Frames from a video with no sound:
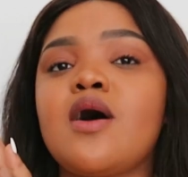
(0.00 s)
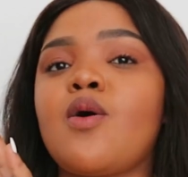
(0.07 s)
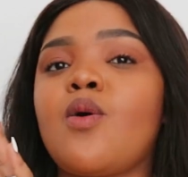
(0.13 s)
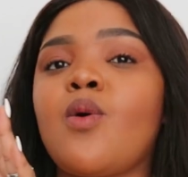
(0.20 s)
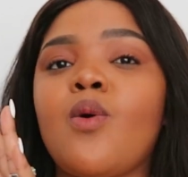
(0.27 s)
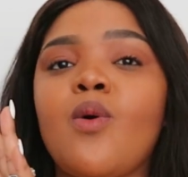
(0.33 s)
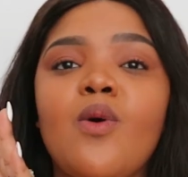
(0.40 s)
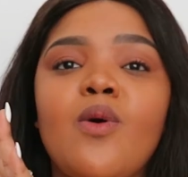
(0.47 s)

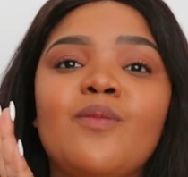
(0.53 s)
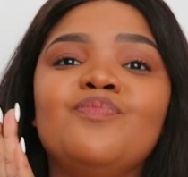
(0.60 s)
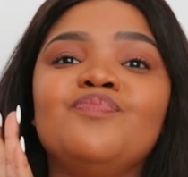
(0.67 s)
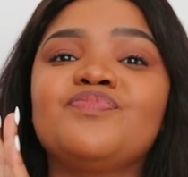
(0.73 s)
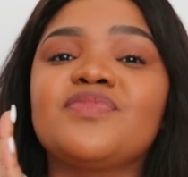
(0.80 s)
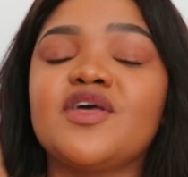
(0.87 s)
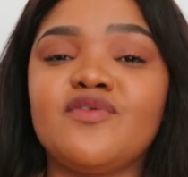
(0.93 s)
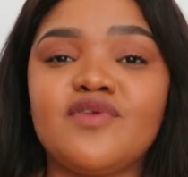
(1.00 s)
or
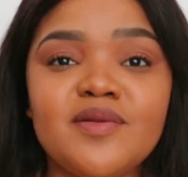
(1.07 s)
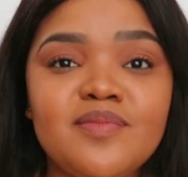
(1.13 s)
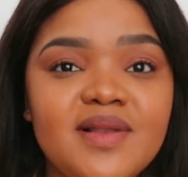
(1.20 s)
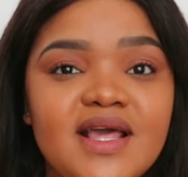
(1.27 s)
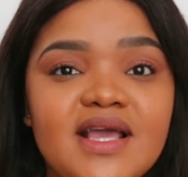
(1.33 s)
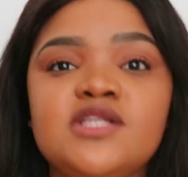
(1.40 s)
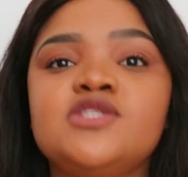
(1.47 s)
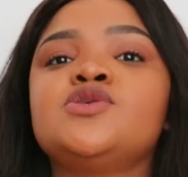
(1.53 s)

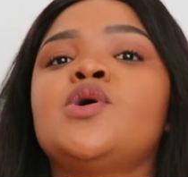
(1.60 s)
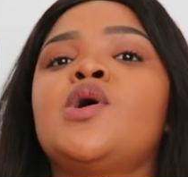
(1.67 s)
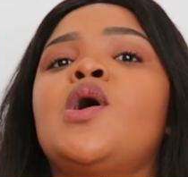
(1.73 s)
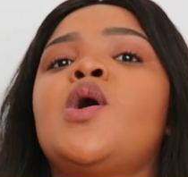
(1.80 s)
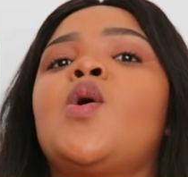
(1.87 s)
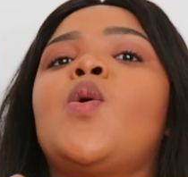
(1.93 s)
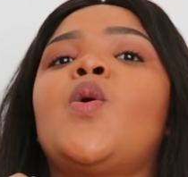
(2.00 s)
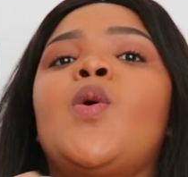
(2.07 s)
replace
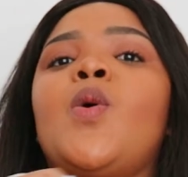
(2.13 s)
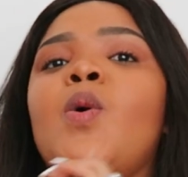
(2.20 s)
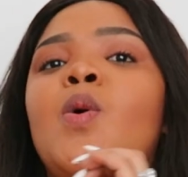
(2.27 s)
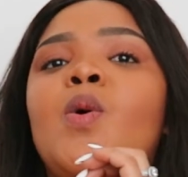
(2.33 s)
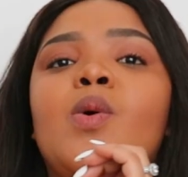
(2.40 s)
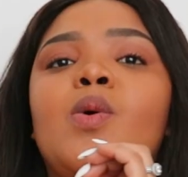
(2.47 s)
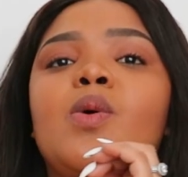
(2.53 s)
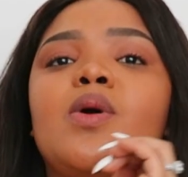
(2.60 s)

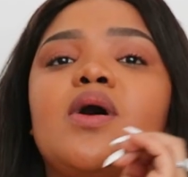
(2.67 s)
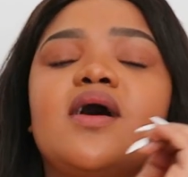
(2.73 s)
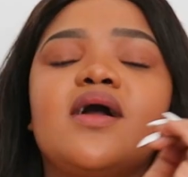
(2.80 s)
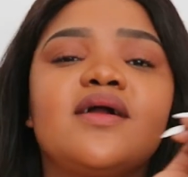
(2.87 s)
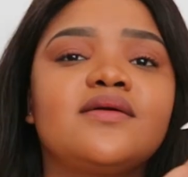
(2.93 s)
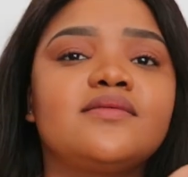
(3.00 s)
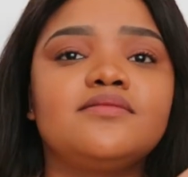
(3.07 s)
or